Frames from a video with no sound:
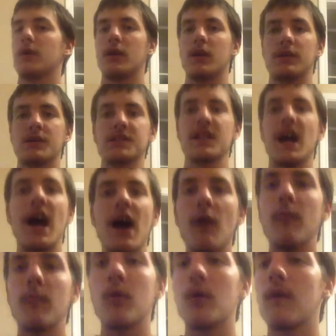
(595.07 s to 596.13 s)
This
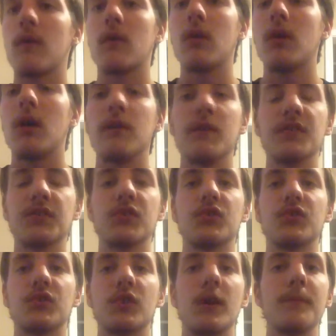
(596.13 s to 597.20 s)
album overall, this is
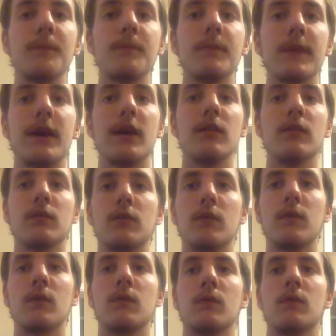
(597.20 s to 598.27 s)
something that, you
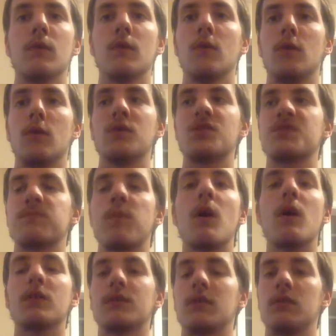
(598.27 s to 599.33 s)
know,
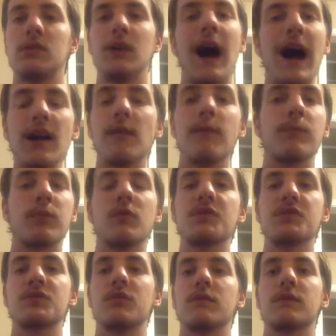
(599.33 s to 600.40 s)
sparked a lot of
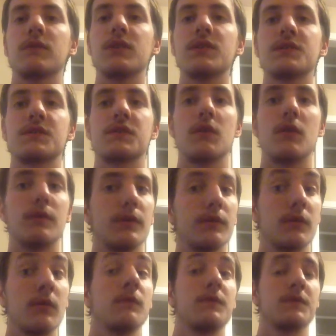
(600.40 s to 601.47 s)
personal things
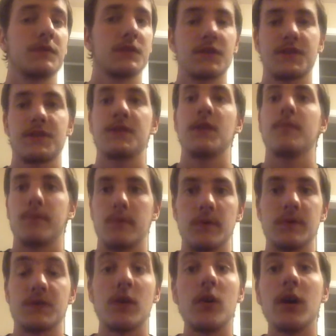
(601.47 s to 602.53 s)
going. This is a
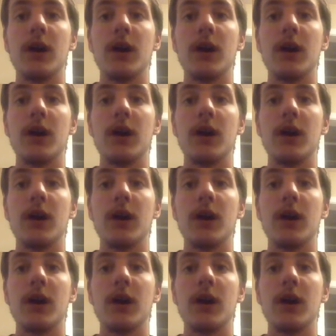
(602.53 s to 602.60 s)
personal